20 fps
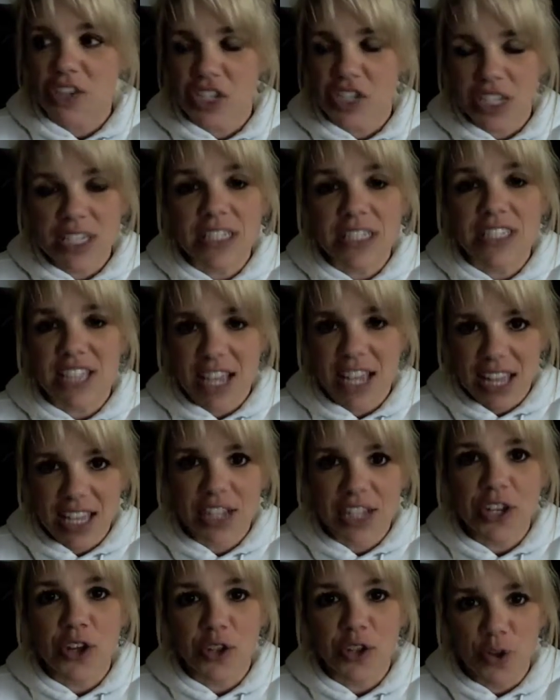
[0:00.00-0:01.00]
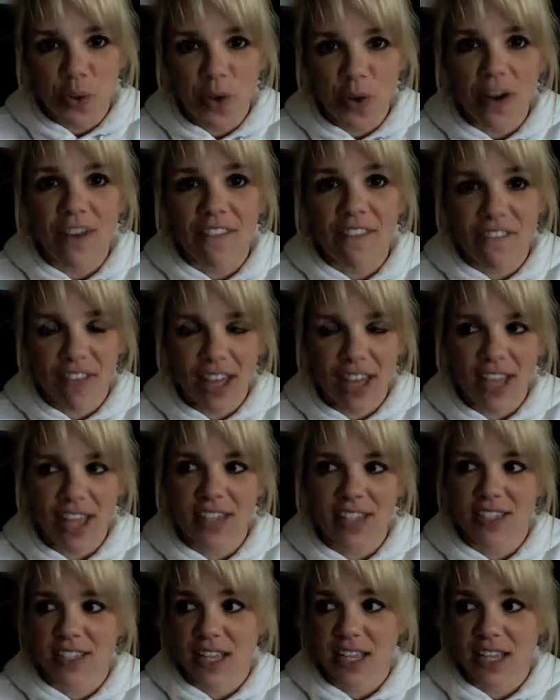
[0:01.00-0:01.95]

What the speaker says: She is in your face,